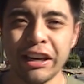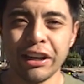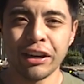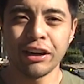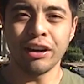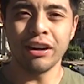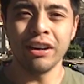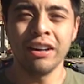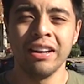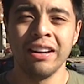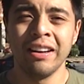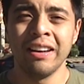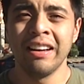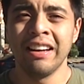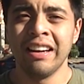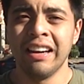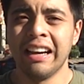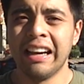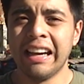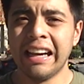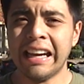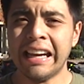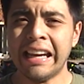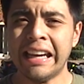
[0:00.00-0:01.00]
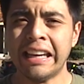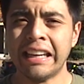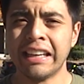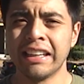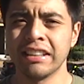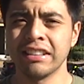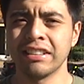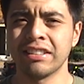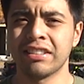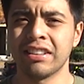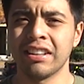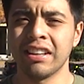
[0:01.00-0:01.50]
It's a
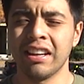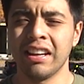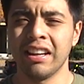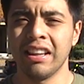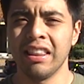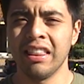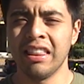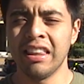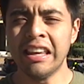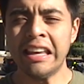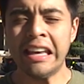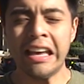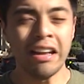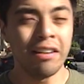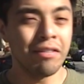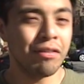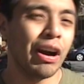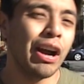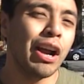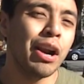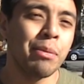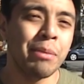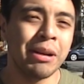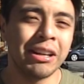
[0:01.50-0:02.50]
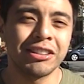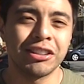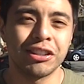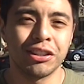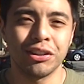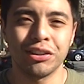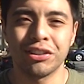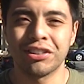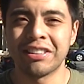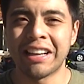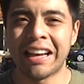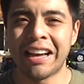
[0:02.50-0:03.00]
stylistic choice, and I personally
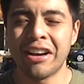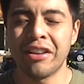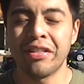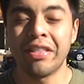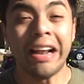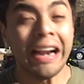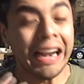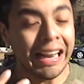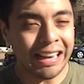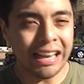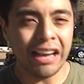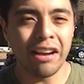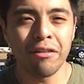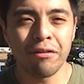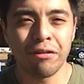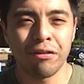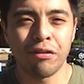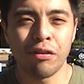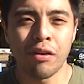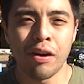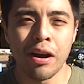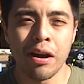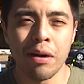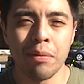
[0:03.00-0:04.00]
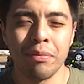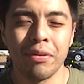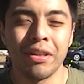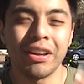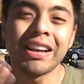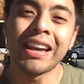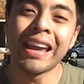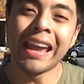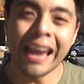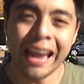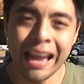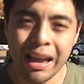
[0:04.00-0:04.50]
go with the one that
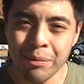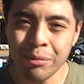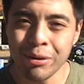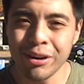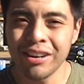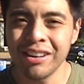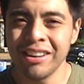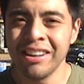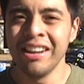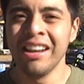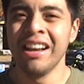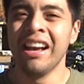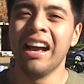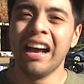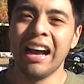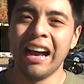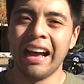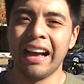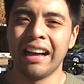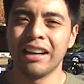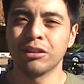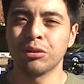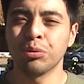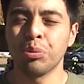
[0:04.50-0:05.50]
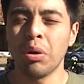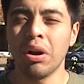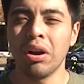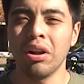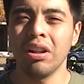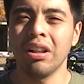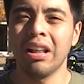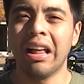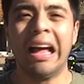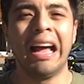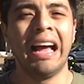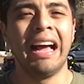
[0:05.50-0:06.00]
really resonates the
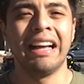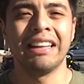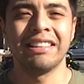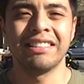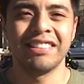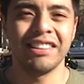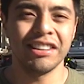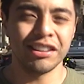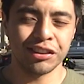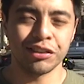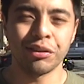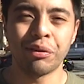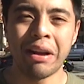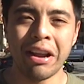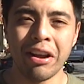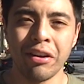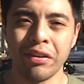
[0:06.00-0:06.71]
most with me.